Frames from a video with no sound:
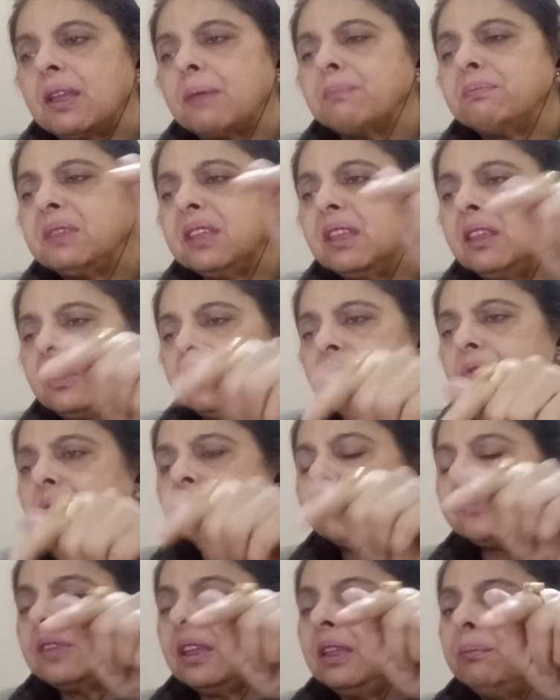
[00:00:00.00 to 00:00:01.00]
tempting,
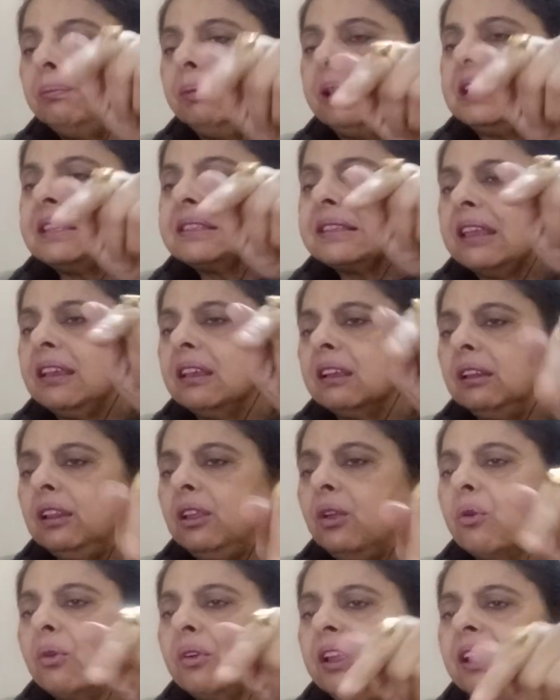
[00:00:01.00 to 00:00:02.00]
interesting, pleasing,
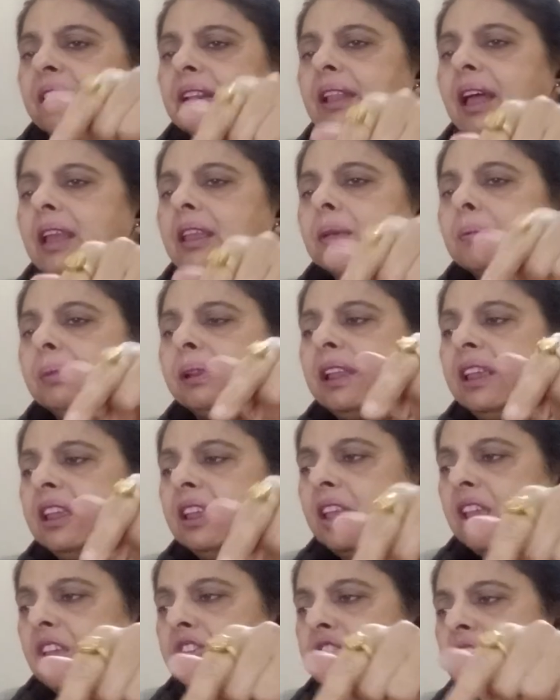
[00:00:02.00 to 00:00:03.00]
alluring, likable,
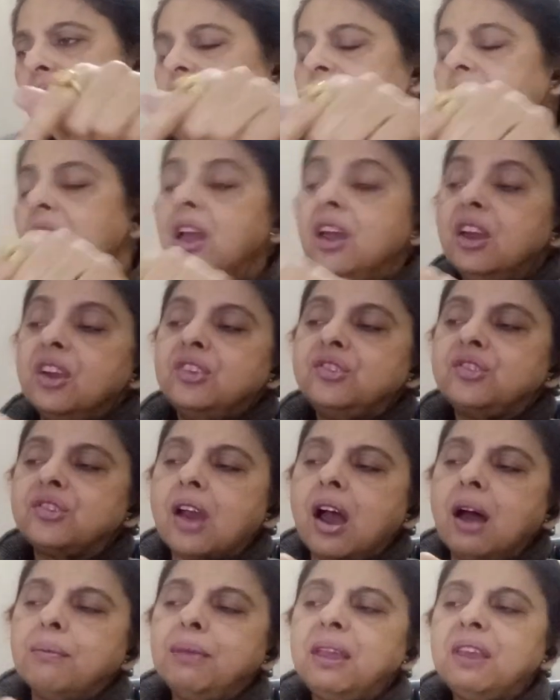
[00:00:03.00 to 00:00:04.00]
engaging,
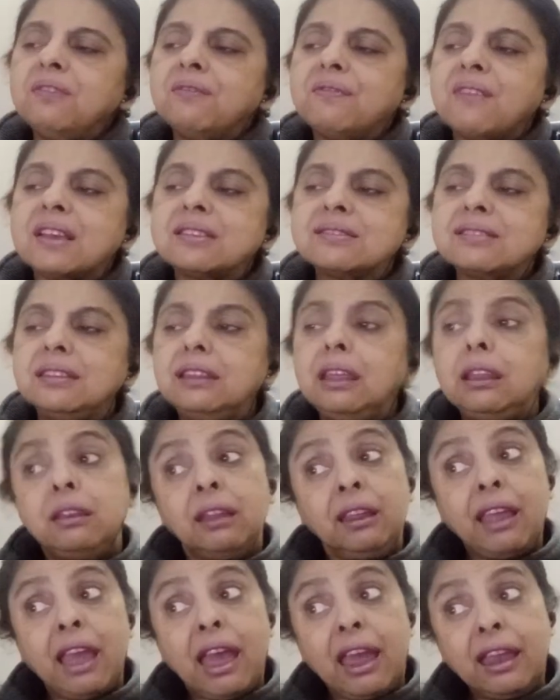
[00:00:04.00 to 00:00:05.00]
charming, fascinating,